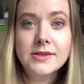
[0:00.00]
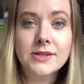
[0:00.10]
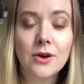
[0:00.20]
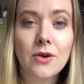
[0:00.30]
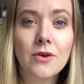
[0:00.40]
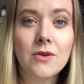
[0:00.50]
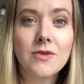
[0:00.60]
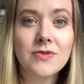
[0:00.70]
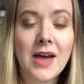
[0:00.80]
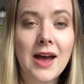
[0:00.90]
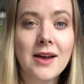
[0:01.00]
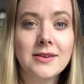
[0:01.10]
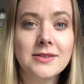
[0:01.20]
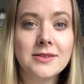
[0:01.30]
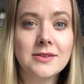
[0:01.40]
So
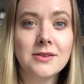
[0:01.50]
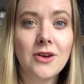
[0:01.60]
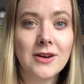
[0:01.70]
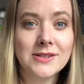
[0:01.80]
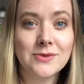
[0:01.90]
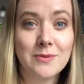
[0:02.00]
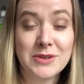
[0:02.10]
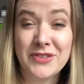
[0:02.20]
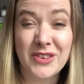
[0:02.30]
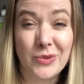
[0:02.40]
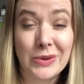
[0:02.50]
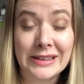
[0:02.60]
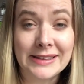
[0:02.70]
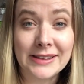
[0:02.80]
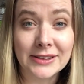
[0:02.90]
that causes Rump to feel
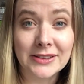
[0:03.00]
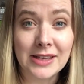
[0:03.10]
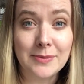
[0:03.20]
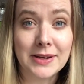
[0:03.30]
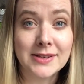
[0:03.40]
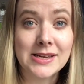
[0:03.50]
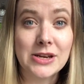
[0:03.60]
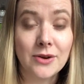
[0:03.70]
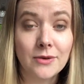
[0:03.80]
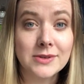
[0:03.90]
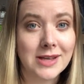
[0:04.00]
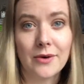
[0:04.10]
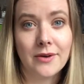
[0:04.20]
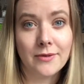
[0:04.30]
really guilty because he knows that